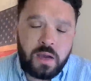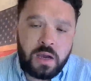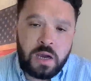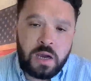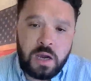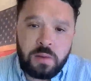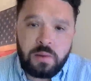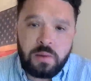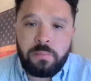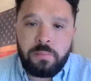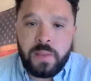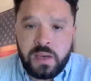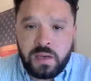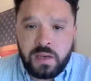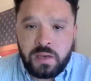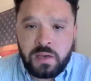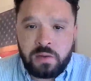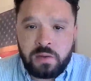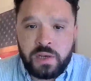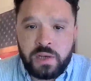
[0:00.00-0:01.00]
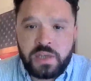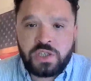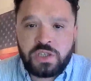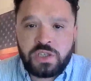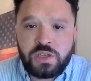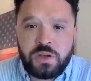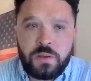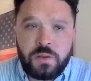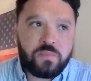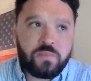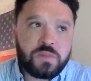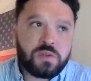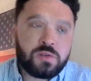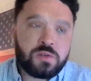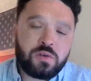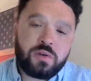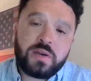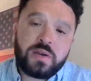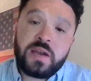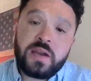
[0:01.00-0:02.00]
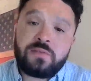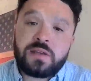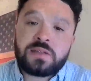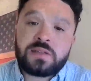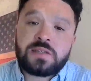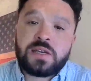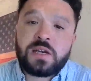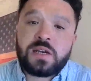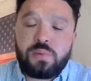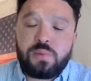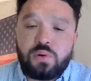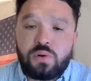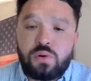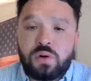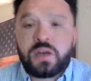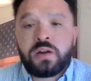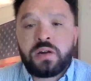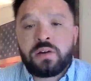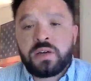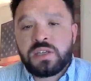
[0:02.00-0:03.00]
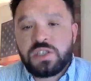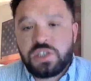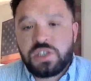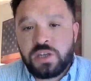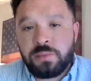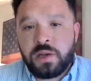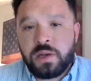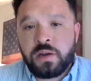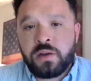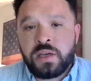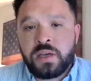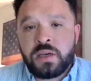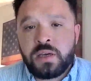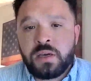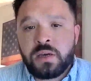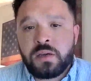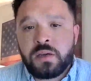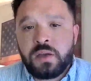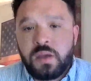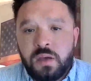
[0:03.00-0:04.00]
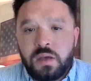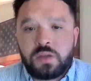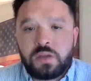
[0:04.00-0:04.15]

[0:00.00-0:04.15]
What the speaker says: Amenity rich, so it's going to have things like a pool area, gym area,